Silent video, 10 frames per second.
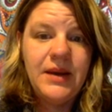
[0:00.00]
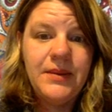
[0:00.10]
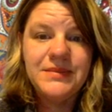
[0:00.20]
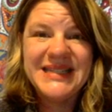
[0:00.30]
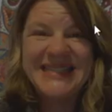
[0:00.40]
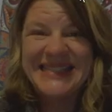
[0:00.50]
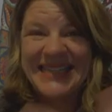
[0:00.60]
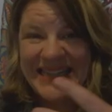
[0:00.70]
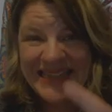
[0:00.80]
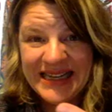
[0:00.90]

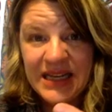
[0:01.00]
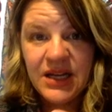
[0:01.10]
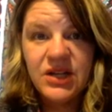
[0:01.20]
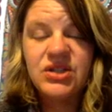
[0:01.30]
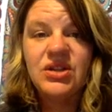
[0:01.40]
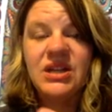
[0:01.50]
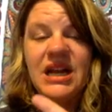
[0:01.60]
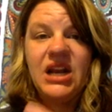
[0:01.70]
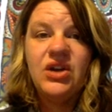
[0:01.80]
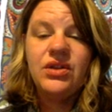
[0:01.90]
scene so that I
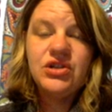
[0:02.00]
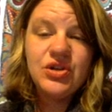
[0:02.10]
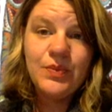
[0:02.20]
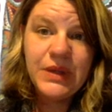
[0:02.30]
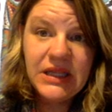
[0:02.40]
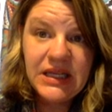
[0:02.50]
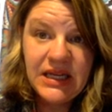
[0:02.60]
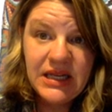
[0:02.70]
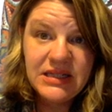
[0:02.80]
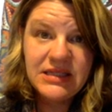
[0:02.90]
know that you're building it
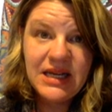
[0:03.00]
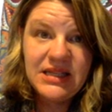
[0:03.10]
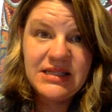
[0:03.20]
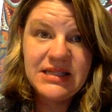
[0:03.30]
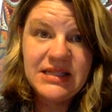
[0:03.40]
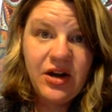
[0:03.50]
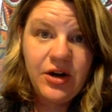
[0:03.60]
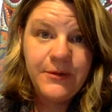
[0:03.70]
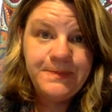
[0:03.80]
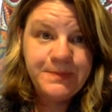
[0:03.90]
inside this editor.
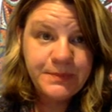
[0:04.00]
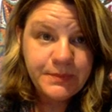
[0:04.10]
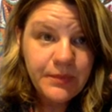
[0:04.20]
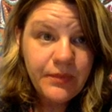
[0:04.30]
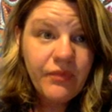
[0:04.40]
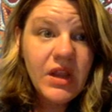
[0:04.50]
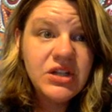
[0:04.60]
So